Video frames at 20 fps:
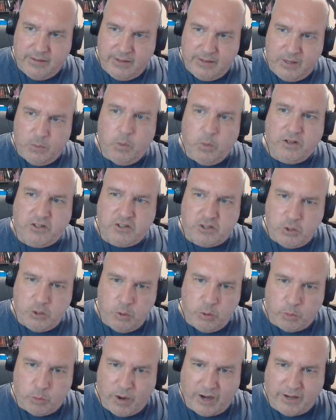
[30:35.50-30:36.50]
wants to do
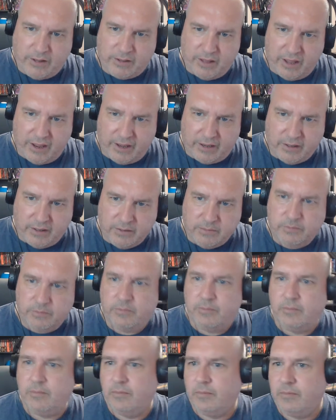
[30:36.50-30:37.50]
the right thing.
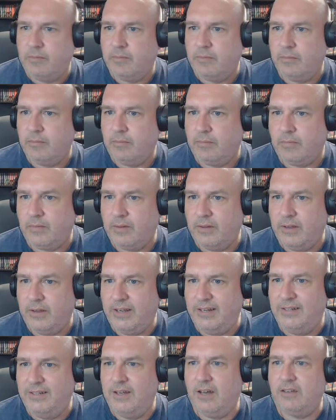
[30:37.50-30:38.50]
He
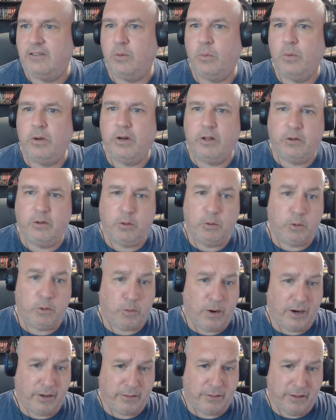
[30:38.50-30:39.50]
doesn't want to do the
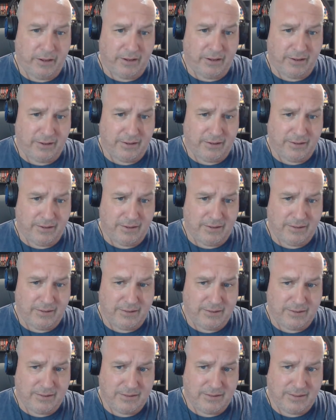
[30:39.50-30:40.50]
right thing
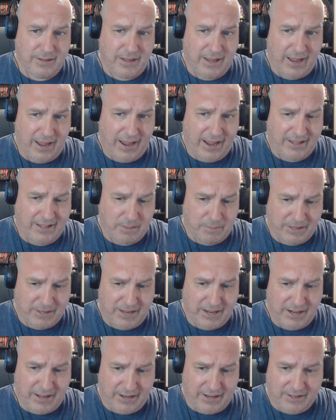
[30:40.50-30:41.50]
at the
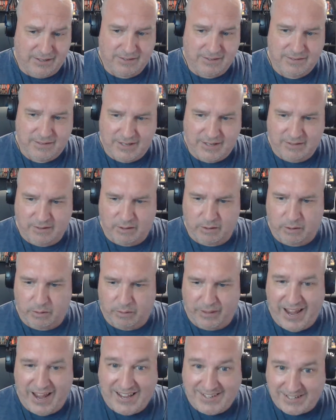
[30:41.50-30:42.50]
beginning. He's a little
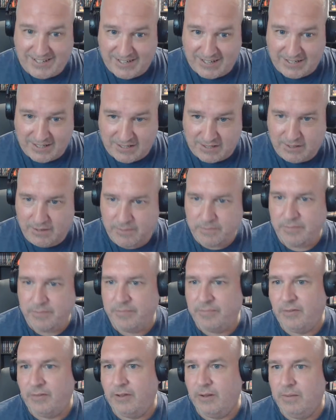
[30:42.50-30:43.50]
hesitant,
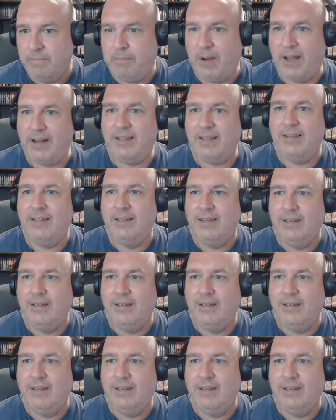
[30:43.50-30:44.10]
but